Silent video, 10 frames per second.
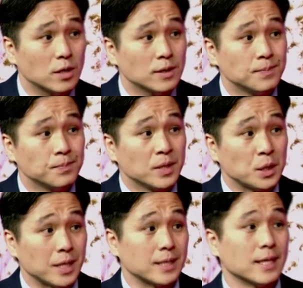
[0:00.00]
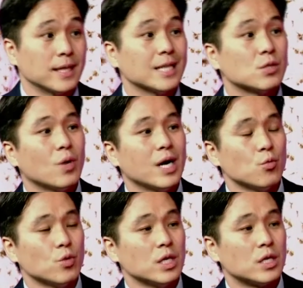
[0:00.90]
Yes, yeah, so that's why
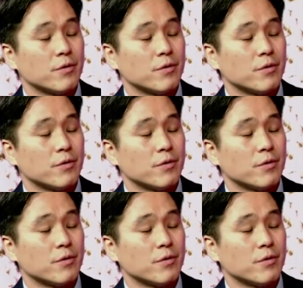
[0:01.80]
we